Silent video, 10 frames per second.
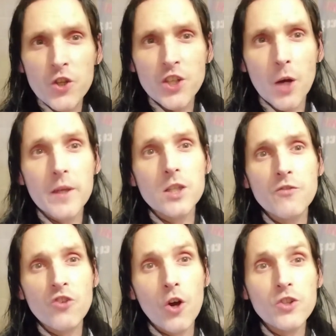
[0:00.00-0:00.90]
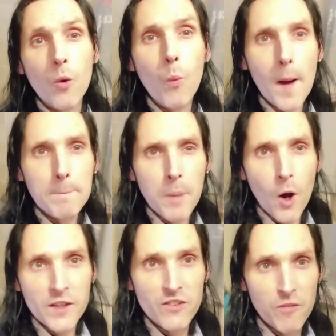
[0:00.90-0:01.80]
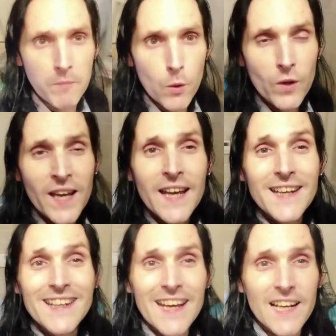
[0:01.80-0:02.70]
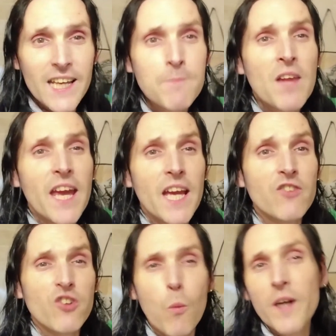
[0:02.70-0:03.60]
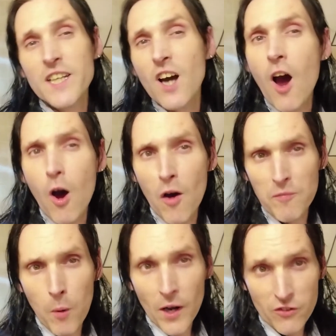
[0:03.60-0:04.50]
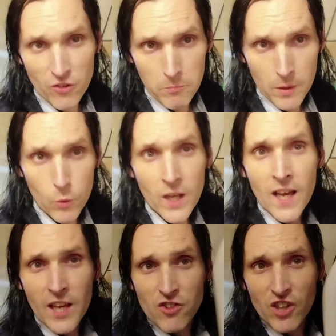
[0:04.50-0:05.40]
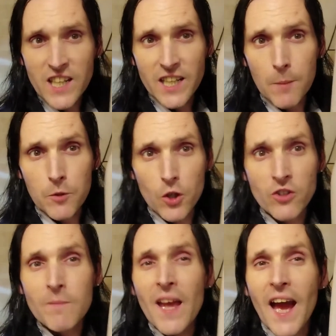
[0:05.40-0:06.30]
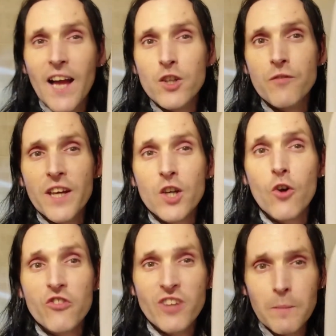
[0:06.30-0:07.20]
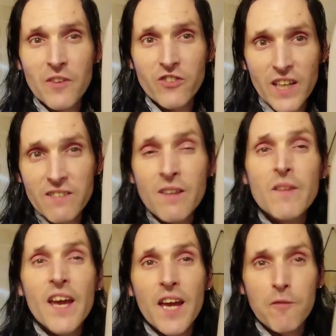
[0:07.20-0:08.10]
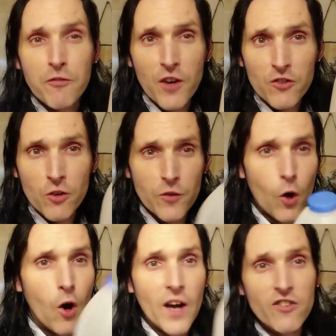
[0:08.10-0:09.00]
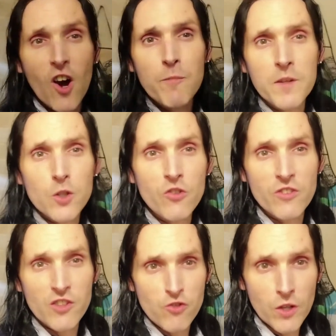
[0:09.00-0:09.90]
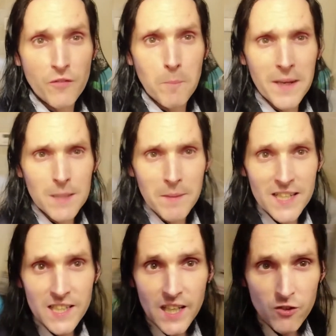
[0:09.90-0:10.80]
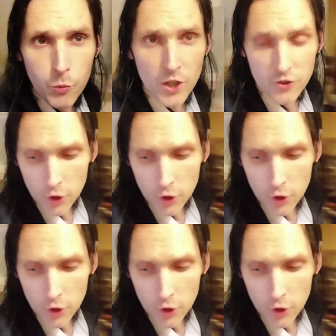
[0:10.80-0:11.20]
you know it, you've turned 1 pint of milk nearly into 1.5 pints of milk. Shake it up good, and you've then got semi-skimmed in front of your eyes. I've been using this trick for many years. What I